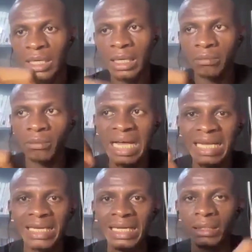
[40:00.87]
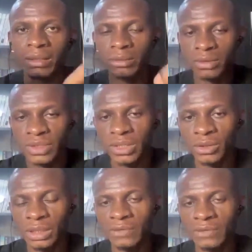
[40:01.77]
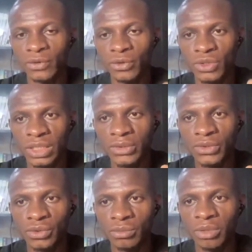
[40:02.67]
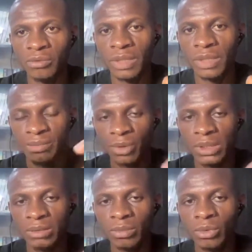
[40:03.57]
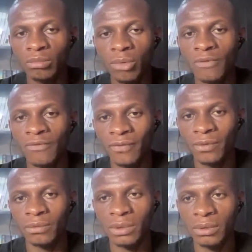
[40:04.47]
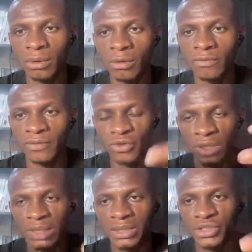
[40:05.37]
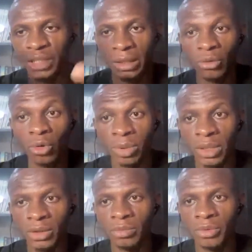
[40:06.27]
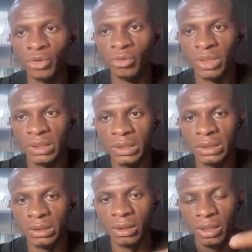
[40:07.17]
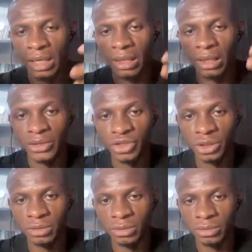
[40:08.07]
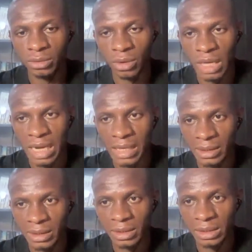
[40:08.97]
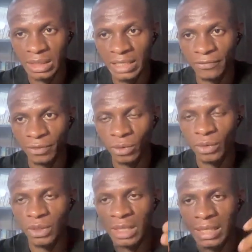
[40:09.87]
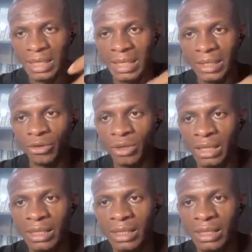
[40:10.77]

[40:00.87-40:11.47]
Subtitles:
At that senior level, you tend to be responsible more of strategy and opening up new business, engaging at the C level than